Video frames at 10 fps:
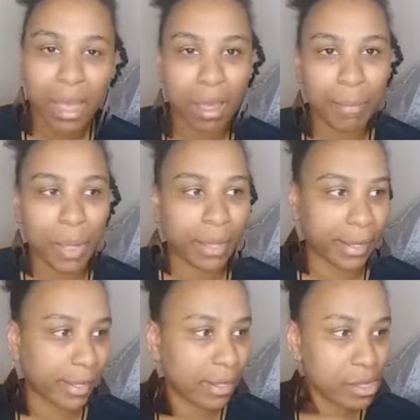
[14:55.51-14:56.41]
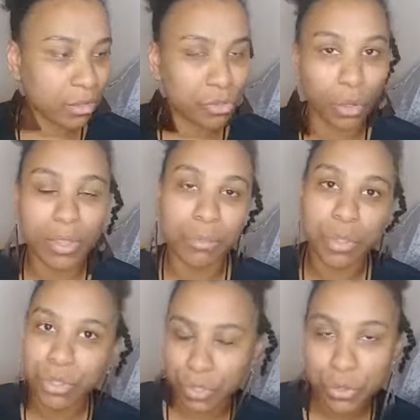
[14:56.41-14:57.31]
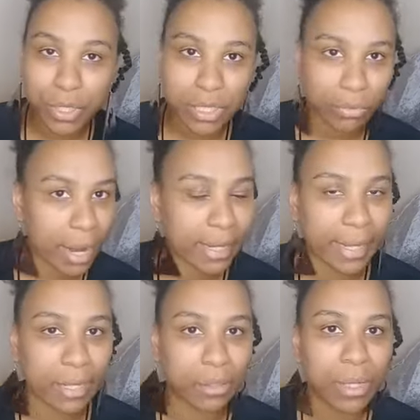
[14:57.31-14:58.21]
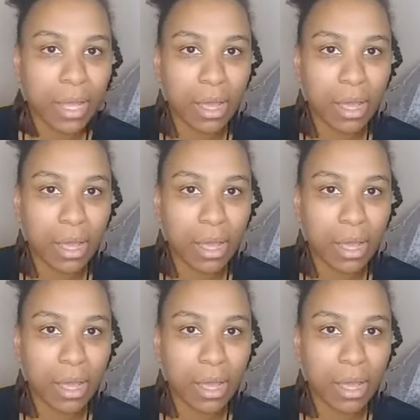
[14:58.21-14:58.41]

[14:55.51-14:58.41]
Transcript: Am I not in the mood to do this right now?